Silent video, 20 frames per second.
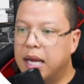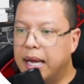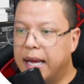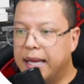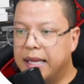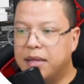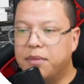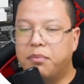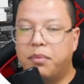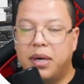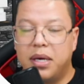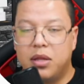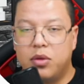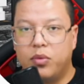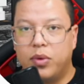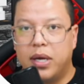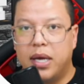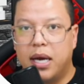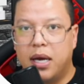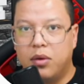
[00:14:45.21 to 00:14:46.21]
And by
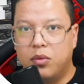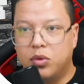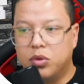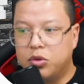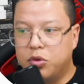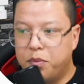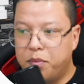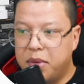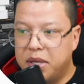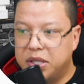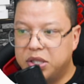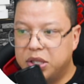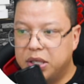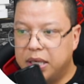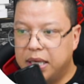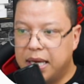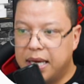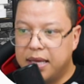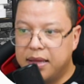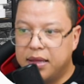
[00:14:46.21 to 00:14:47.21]
the way, I want to mention
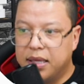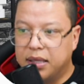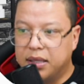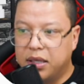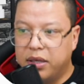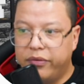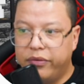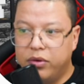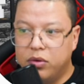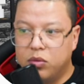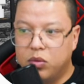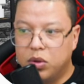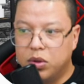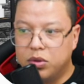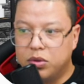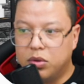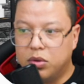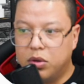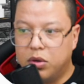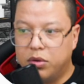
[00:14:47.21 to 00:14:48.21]
again that if you
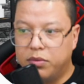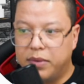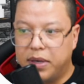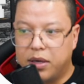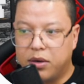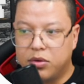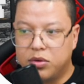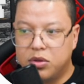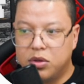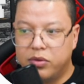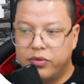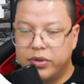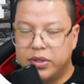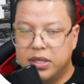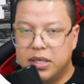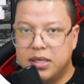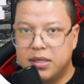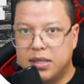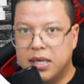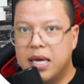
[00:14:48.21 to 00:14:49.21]
want to learn
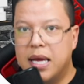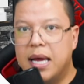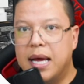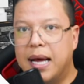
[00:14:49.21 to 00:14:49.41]
microservices,